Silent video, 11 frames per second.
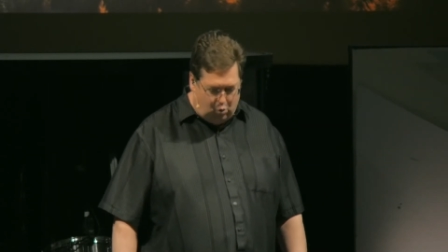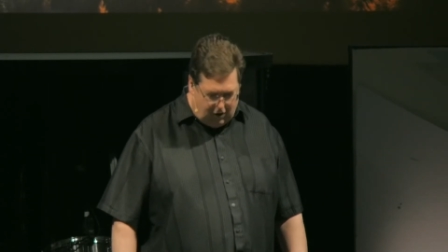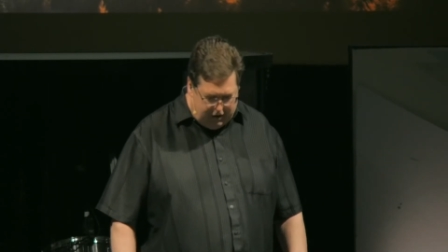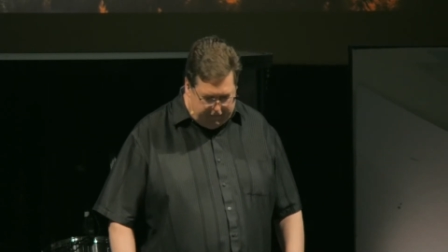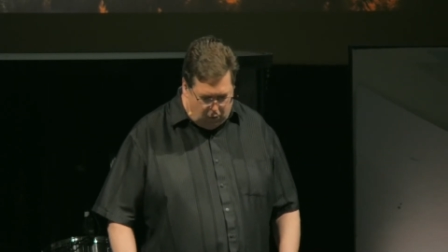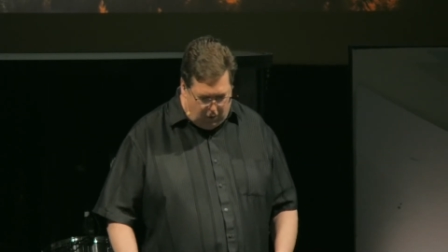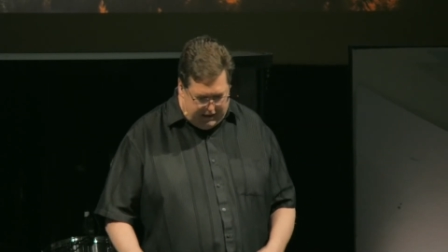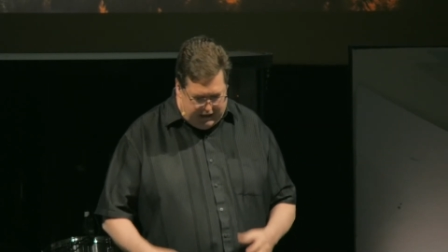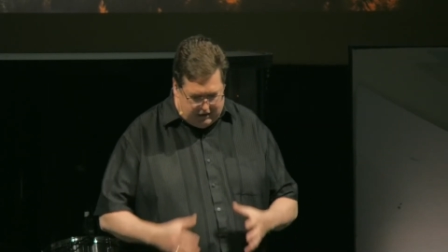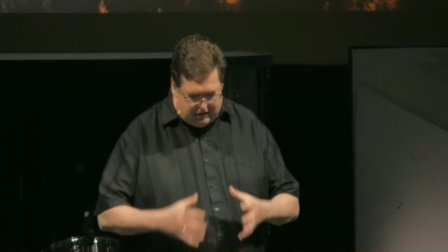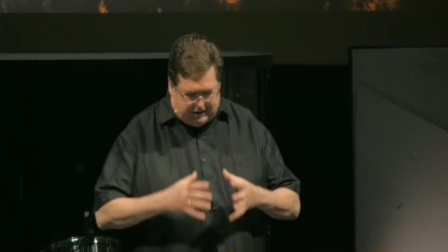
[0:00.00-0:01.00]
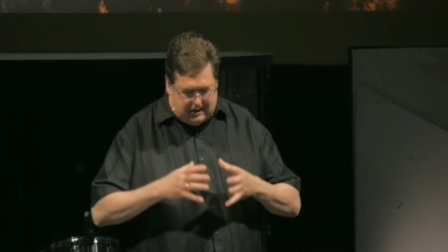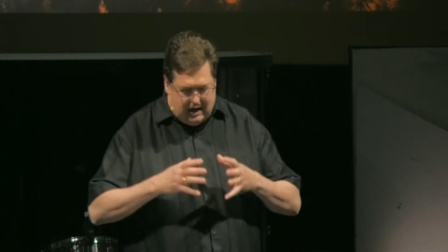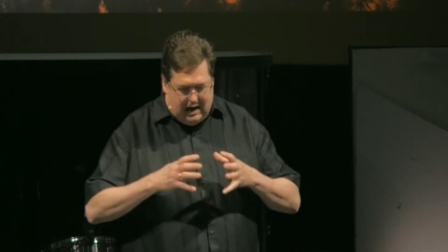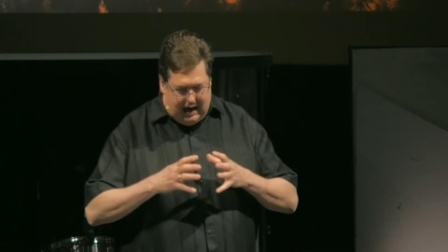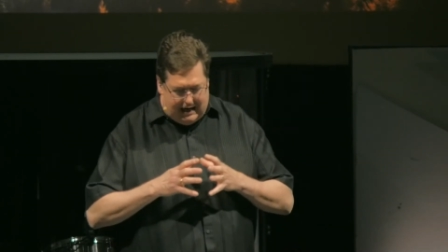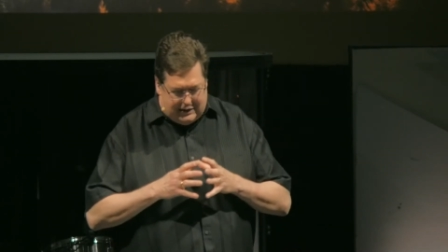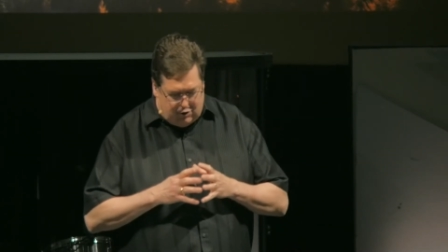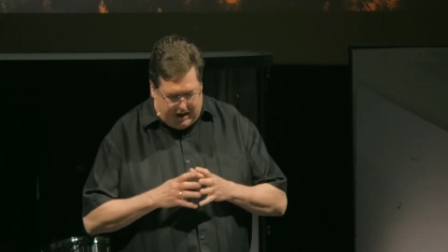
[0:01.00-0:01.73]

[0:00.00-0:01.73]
24 years has